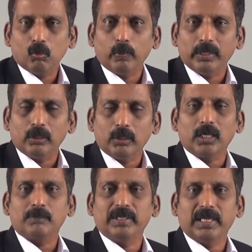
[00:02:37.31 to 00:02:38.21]
will
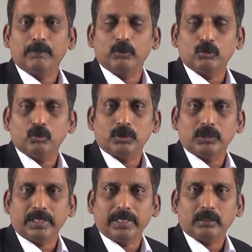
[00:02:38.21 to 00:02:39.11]
not be able to
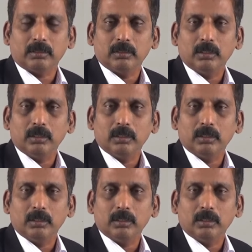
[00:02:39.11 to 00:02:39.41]
take